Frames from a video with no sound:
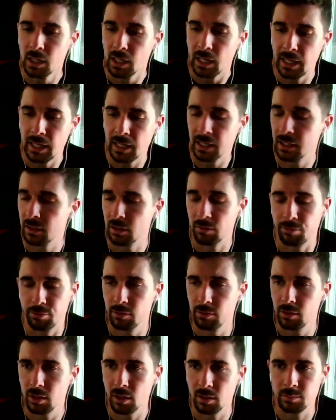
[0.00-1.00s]
And the
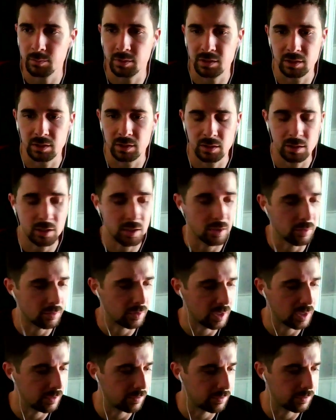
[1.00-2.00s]
food hubs,
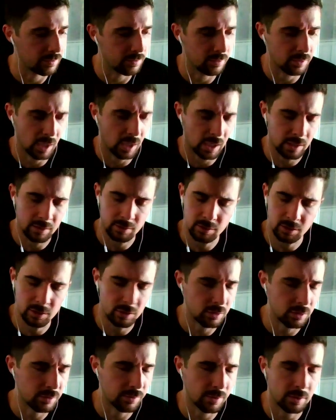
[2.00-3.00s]
they've had
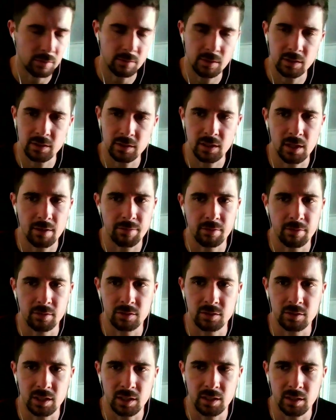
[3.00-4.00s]
huge fundraising
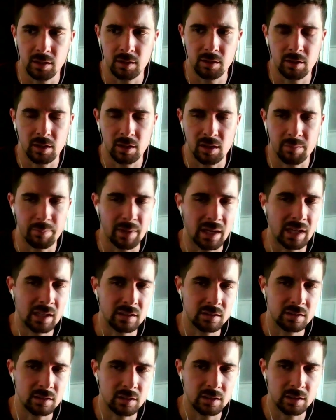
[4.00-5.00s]
efforts, and the
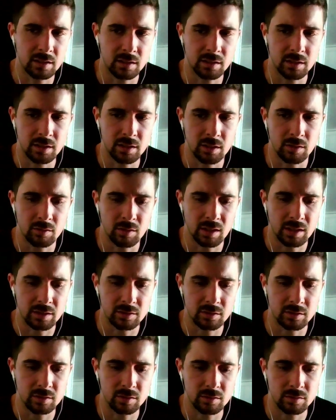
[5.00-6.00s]
capacity,
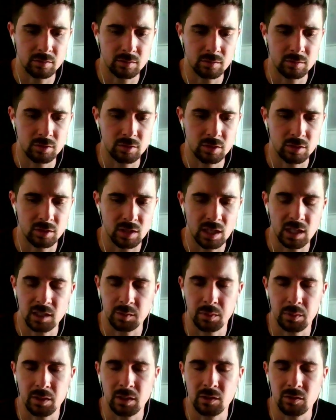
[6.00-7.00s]
has just
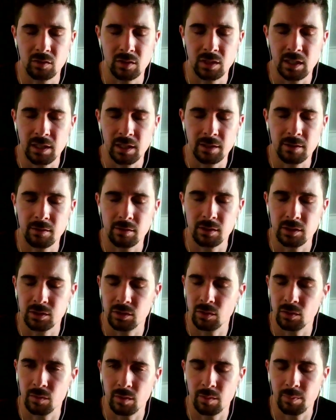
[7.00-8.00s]
exponentially increased
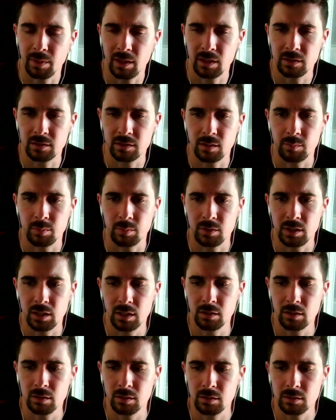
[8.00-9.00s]
over the past couple of
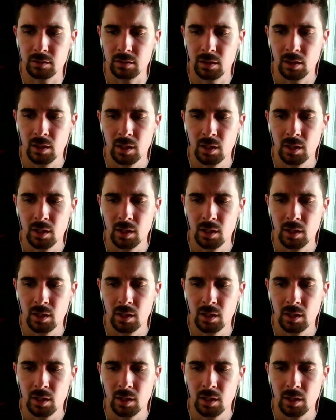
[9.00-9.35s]
years.